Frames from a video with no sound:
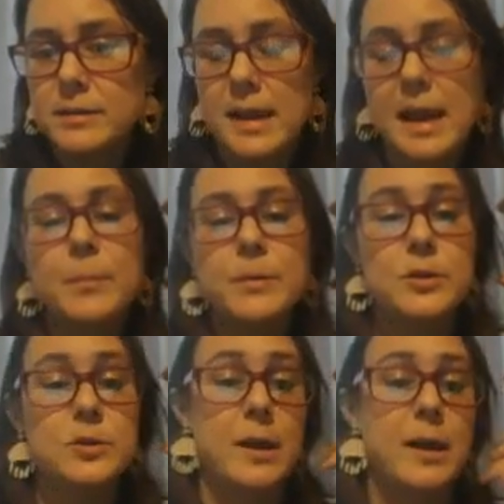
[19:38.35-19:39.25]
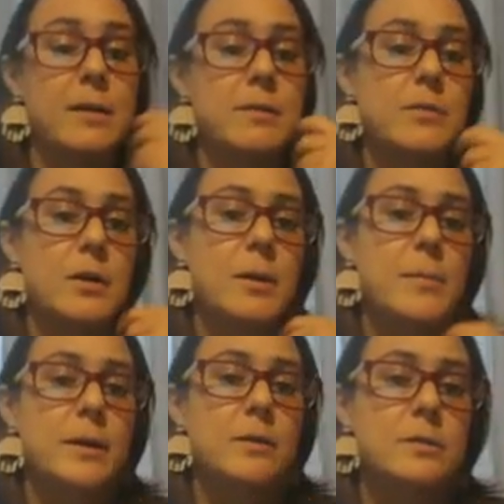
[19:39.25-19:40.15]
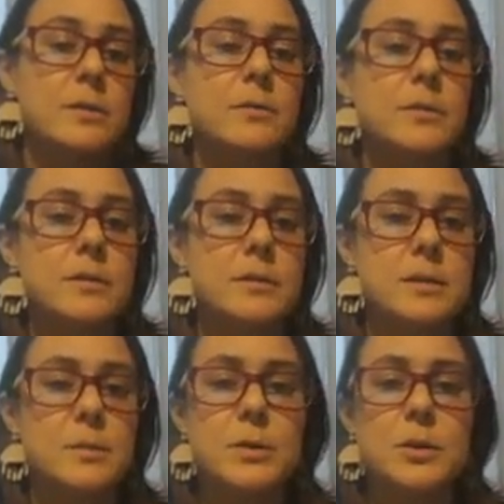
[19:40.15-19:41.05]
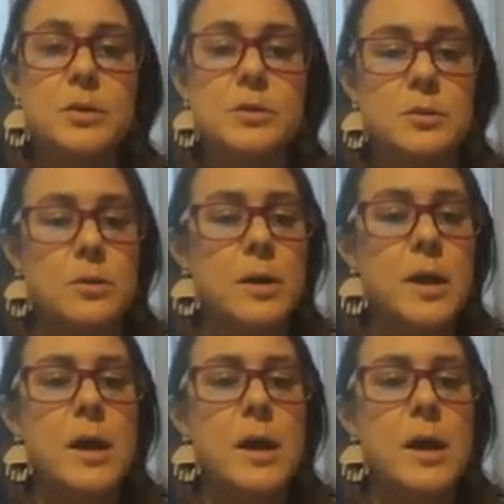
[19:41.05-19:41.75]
I happen to have Microsoft on this computer, so